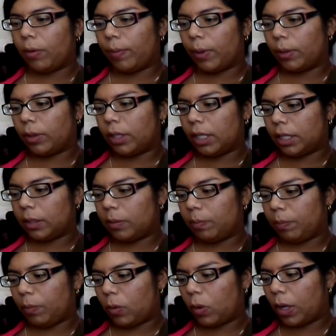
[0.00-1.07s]
wrote this
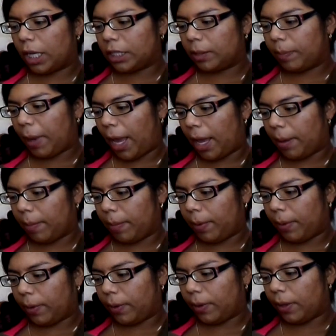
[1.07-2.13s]
quest
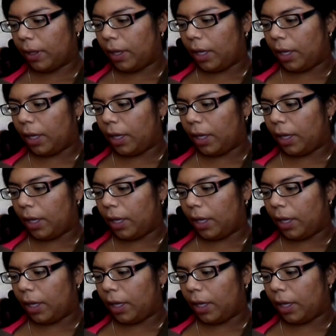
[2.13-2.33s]
Bible